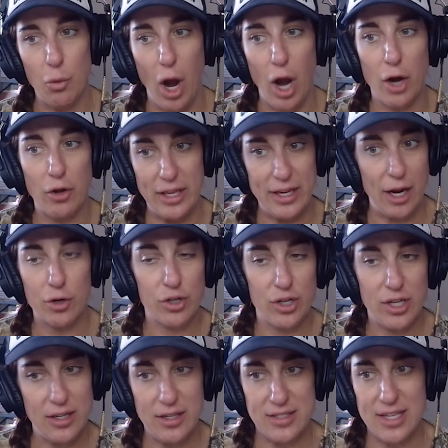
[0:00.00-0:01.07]
our
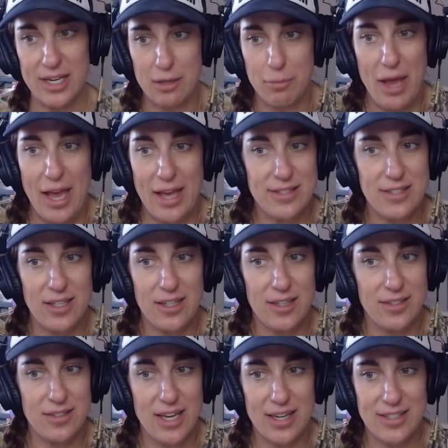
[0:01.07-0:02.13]
grid is at
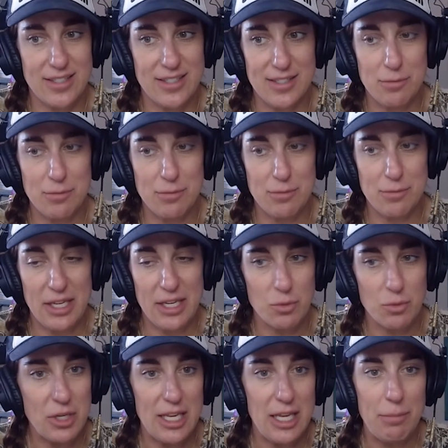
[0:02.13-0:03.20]
capacity in Texas
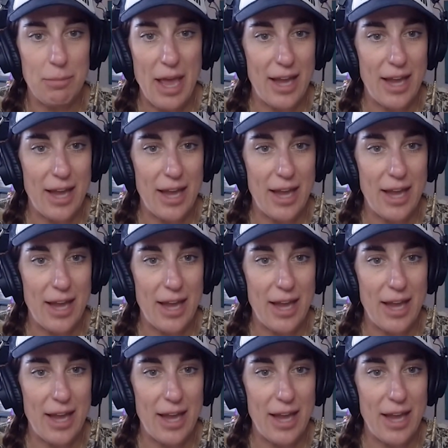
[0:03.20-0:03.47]
because we keep